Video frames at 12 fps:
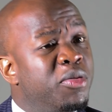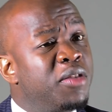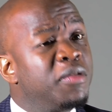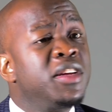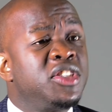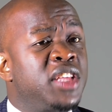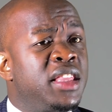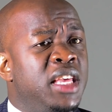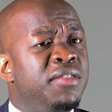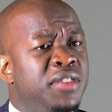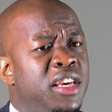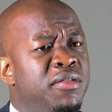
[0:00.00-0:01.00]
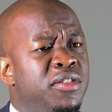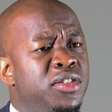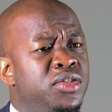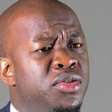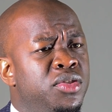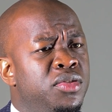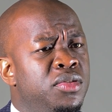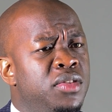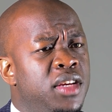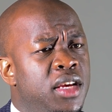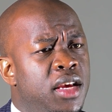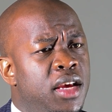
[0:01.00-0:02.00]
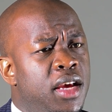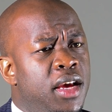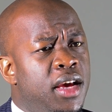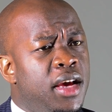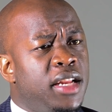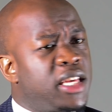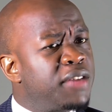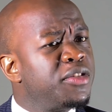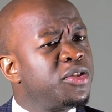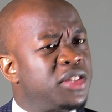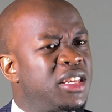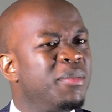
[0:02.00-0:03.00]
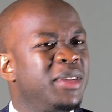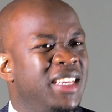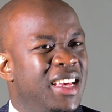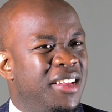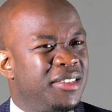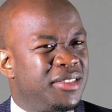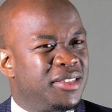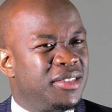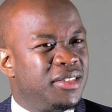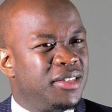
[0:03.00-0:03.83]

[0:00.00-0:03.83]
privilege that they've given to you and give it to somebody else.